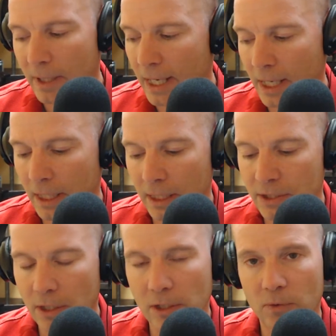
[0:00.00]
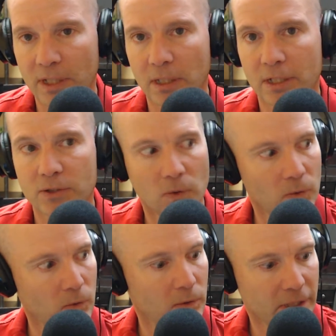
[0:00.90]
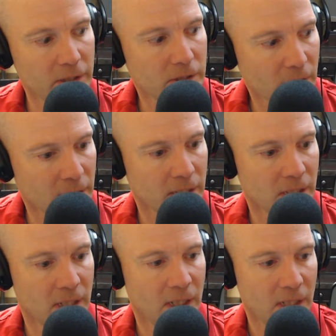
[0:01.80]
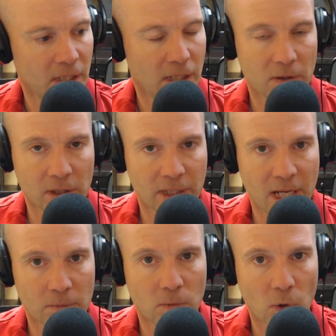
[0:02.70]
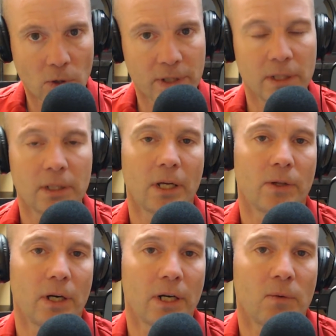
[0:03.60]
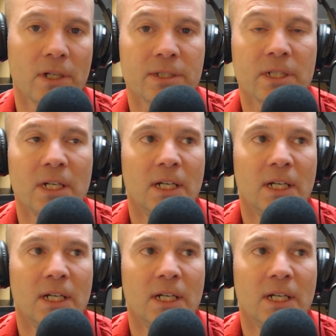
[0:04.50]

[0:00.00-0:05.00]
And I started to realize, holy shit, I really am more than I thought I was.